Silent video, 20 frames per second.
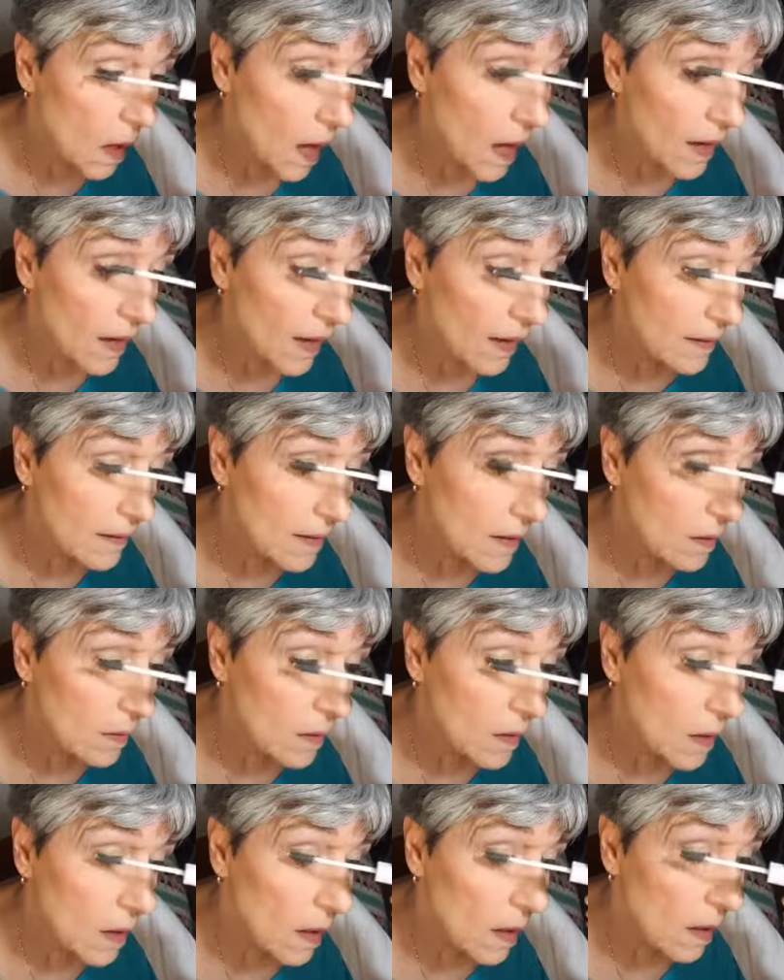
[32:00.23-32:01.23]
I like that,
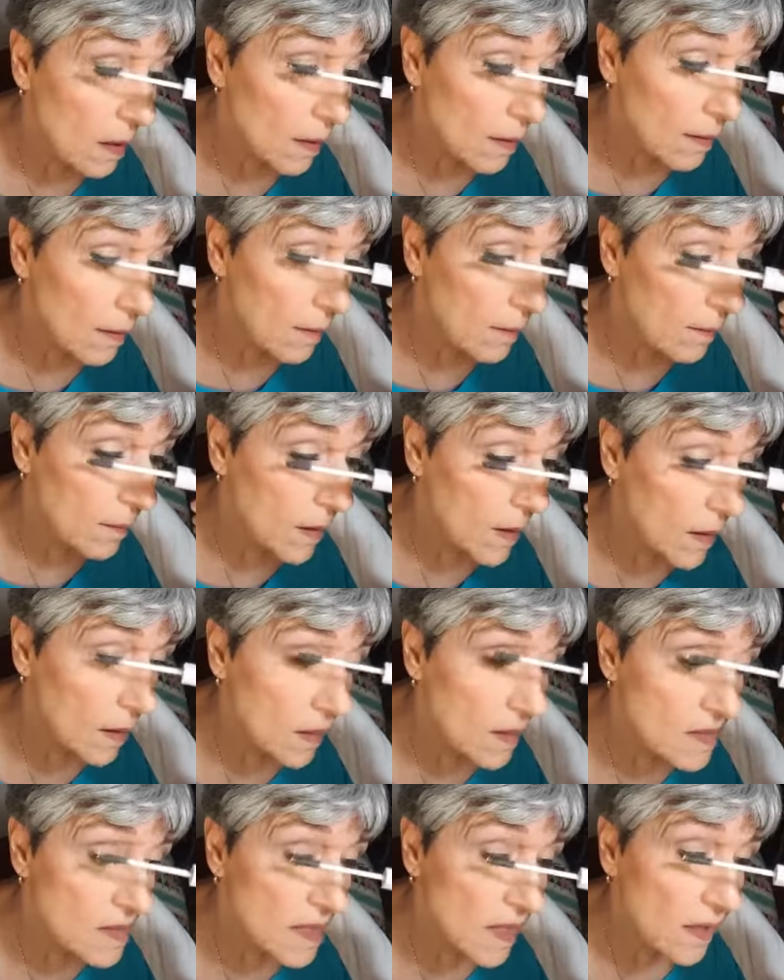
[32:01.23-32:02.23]
I
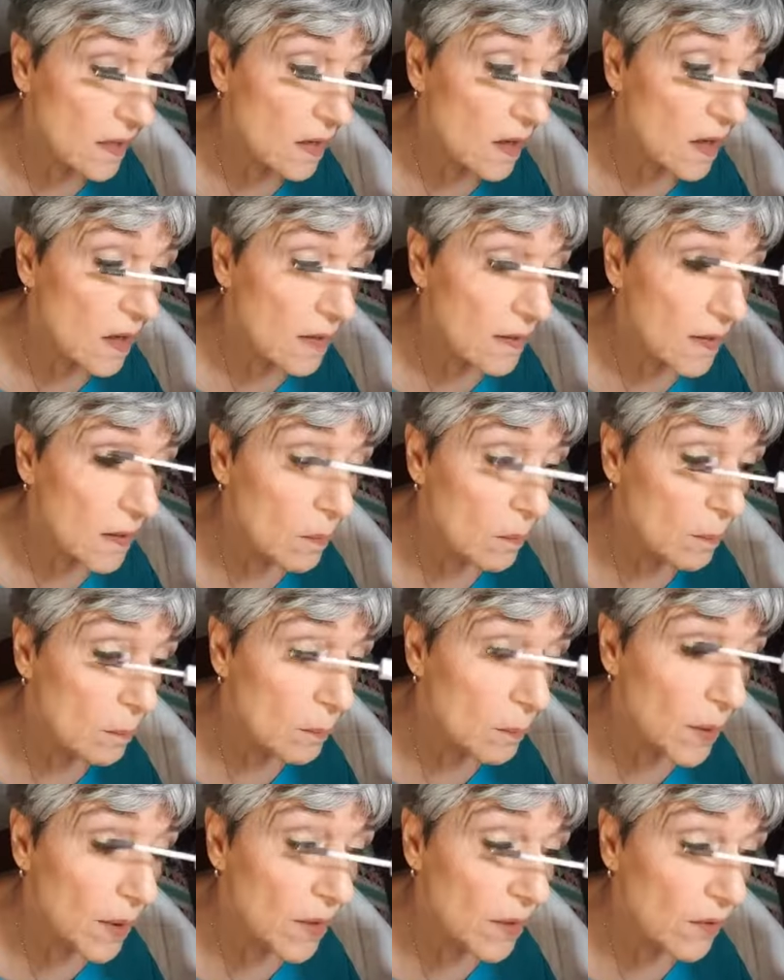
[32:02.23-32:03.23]
guess they call it that
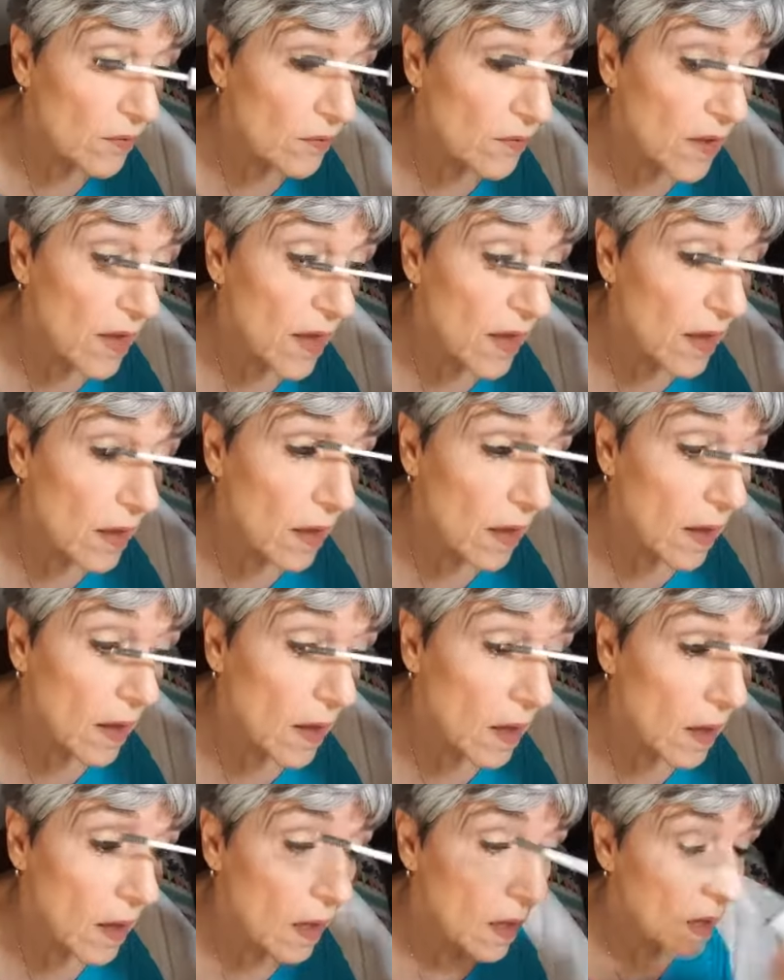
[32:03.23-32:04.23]
butterfly
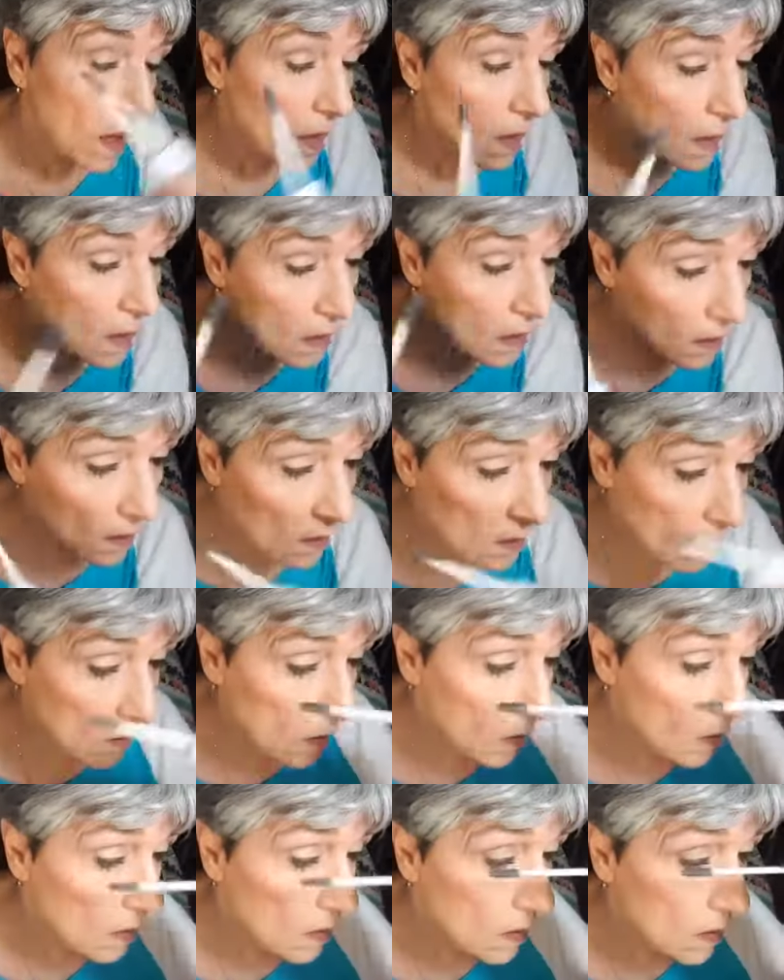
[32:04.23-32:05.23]

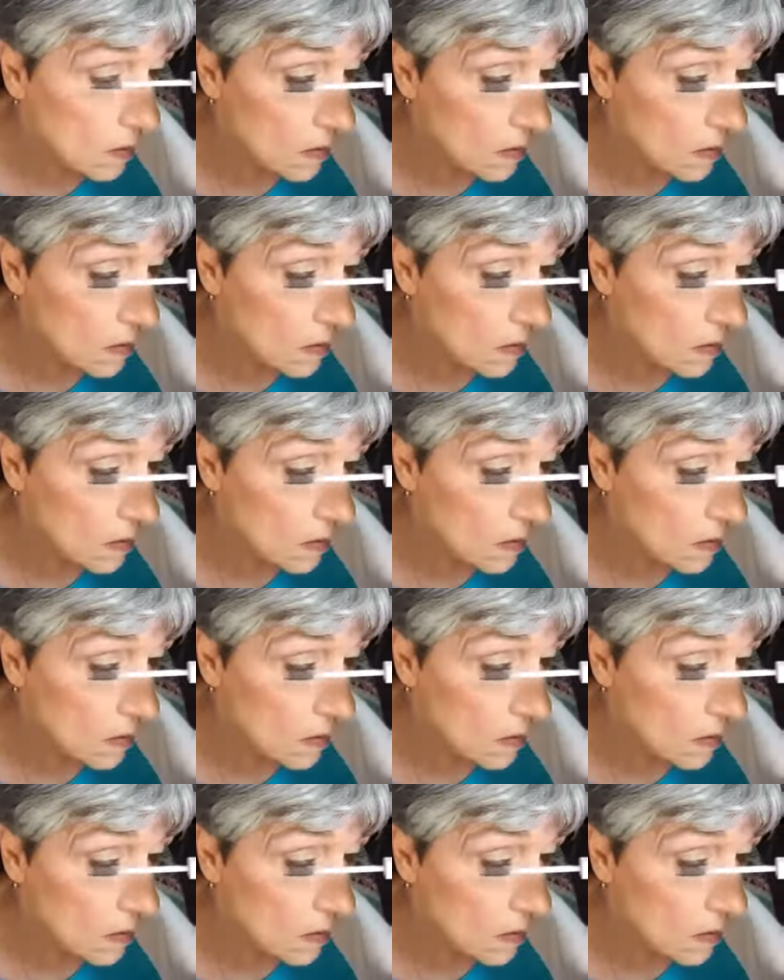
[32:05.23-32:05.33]
look.